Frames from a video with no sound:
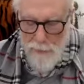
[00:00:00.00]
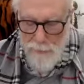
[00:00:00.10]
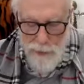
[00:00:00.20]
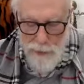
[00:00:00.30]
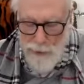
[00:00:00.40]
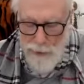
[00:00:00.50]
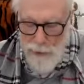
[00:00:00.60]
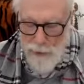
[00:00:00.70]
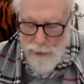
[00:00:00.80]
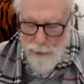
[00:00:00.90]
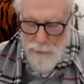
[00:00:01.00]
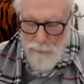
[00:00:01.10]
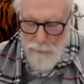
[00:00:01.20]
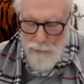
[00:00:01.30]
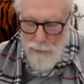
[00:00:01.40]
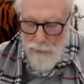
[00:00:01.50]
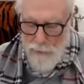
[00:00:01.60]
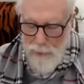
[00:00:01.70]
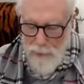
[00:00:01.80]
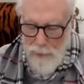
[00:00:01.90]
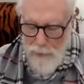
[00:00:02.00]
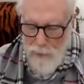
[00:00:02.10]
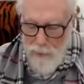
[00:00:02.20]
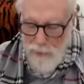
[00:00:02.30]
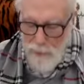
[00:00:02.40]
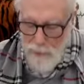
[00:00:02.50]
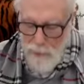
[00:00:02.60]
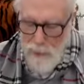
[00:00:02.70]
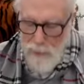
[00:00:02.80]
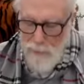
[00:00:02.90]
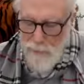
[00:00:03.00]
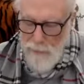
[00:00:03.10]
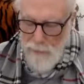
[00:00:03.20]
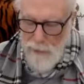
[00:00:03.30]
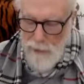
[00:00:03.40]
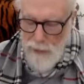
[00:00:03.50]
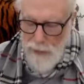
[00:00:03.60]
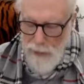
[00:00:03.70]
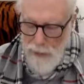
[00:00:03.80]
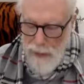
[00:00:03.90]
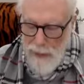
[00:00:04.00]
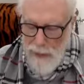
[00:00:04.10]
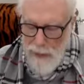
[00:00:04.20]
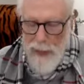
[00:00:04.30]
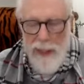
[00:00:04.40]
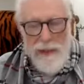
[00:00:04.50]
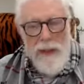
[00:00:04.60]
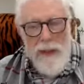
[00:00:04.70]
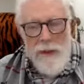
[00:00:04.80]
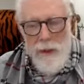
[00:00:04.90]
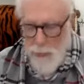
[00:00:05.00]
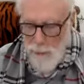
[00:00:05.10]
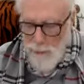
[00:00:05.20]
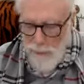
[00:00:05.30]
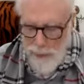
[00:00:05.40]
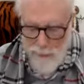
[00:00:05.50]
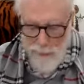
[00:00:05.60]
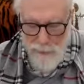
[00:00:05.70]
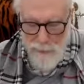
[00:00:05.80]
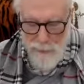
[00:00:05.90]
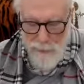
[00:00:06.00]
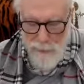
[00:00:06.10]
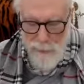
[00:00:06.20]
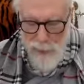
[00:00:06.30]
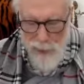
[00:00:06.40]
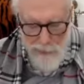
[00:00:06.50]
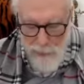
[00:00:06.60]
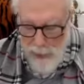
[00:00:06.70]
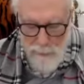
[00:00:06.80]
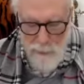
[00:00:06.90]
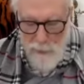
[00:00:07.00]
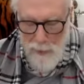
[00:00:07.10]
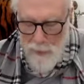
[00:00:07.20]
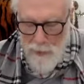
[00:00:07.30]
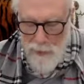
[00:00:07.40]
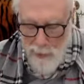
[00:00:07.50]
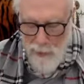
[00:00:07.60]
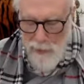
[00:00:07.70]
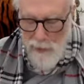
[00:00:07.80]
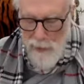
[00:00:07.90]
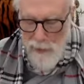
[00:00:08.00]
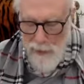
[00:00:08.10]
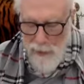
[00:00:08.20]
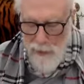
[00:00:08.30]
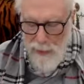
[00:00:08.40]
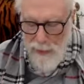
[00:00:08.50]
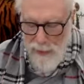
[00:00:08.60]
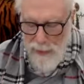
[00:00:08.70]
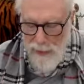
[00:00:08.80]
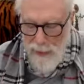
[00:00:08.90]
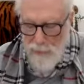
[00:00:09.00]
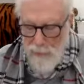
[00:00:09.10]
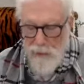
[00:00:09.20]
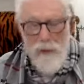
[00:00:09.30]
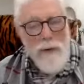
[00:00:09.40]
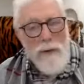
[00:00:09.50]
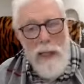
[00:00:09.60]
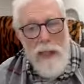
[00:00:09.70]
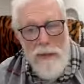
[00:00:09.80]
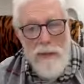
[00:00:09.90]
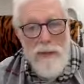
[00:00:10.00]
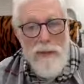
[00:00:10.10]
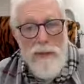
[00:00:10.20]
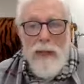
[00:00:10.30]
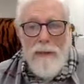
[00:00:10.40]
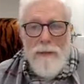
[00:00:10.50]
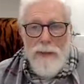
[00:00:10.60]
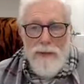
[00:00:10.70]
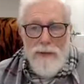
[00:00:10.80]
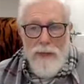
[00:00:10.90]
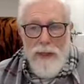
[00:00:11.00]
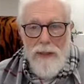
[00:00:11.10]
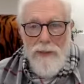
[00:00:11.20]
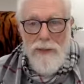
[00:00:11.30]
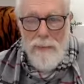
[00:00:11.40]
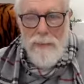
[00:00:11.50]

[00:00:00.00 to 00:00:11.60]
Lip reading: freshly equipped to perceive and function at the new level and capable of absorbing that level's new lessons and mysteries.